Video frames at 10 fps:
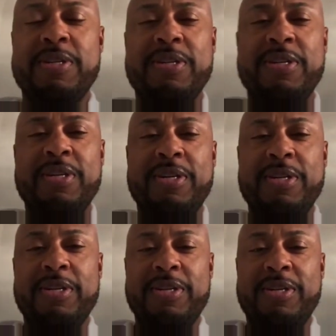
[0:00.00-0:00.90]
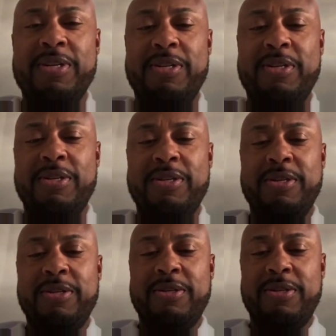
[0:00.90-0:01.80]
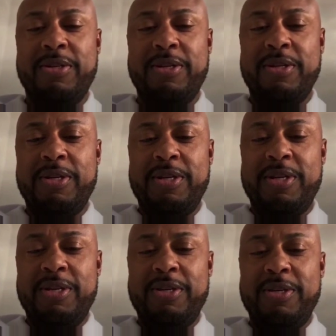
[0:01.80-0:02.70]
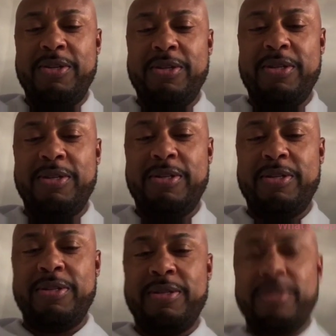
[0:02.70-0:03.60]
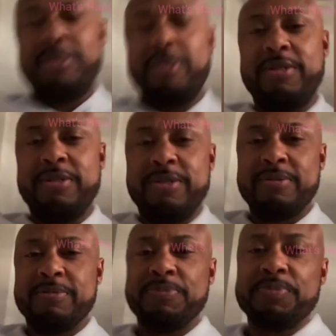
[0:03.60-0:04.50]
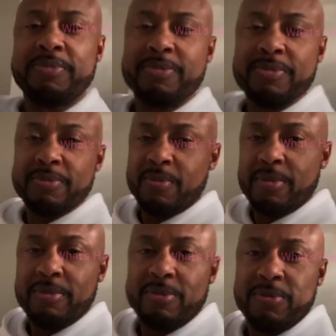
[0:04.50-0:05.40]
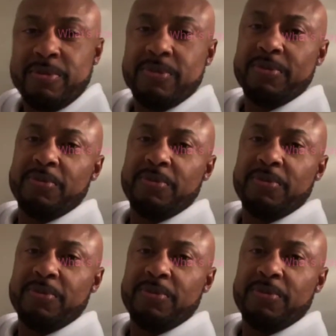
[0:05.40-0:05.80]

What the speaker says: No one is speaking in this clip.